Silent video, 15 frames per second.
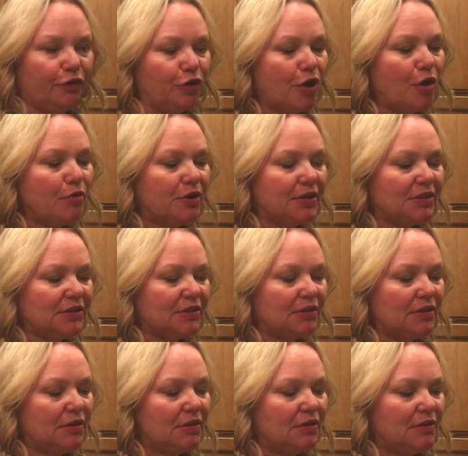If you notice,
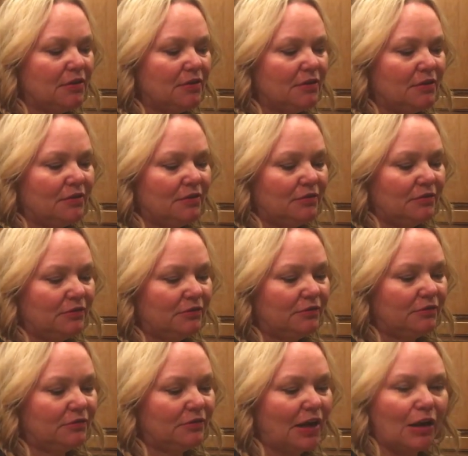
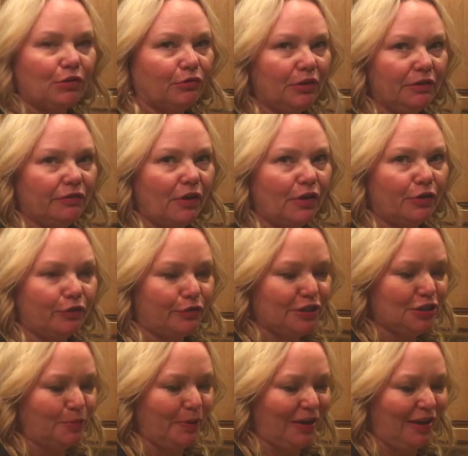I don't really follow the
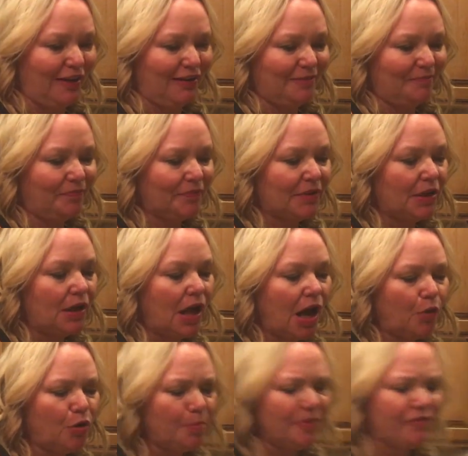recipe.
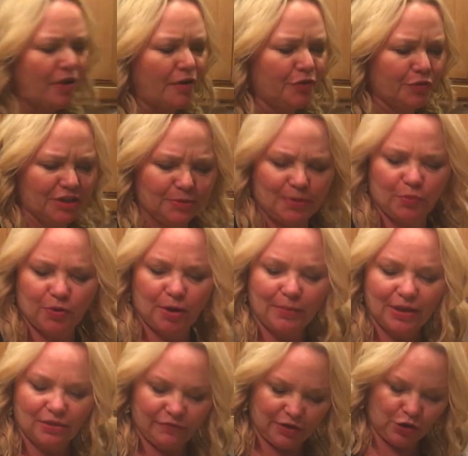I will be following the recipe when I
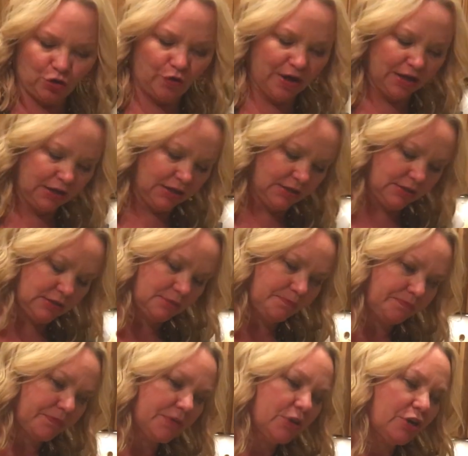make the vinaigrette, because
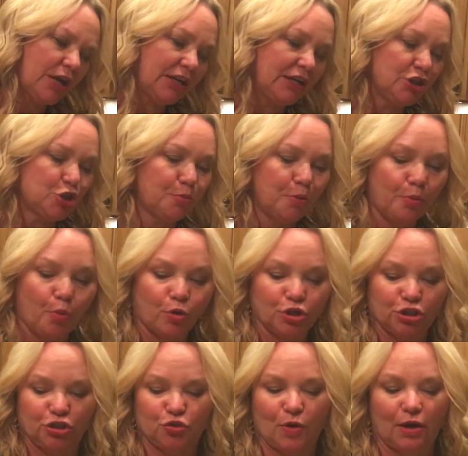you got to get your
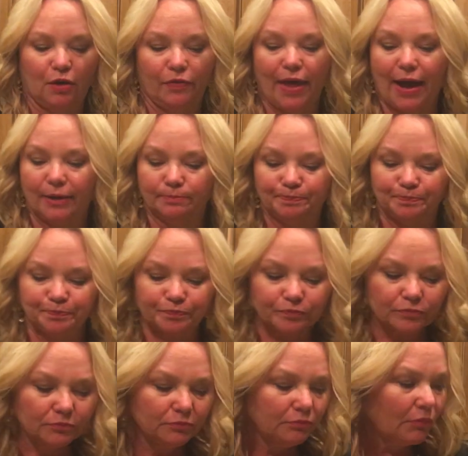proportions right on that.
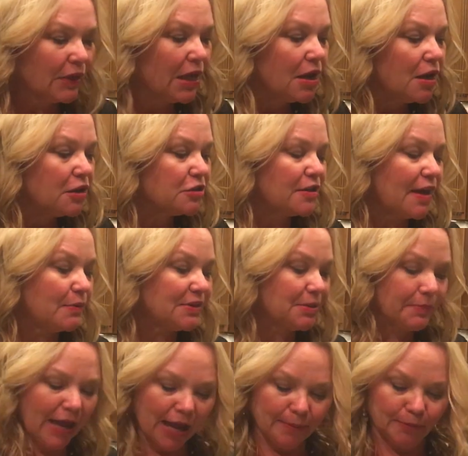So that was
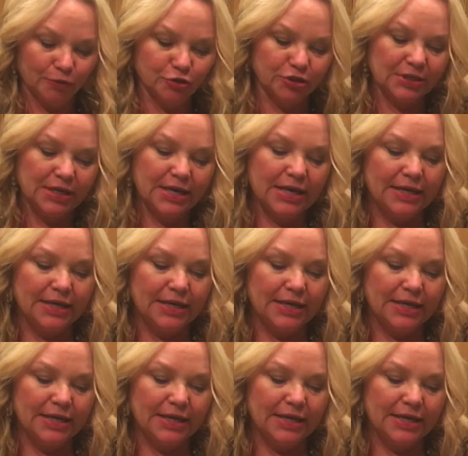some capers.